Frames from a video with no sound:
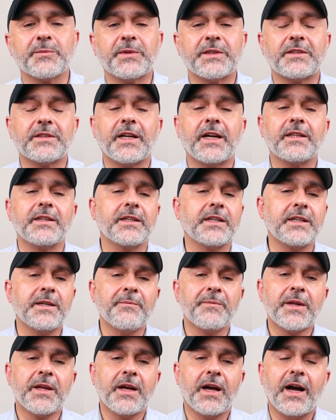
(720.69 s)
but sadly,
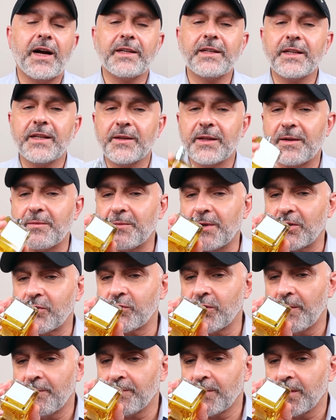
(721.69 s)
I didn't get
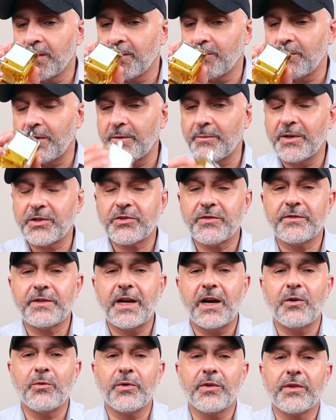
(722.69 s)
much of
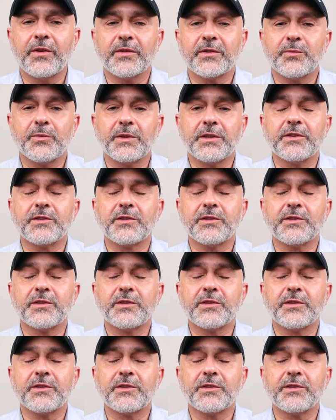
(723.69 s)
that with this one.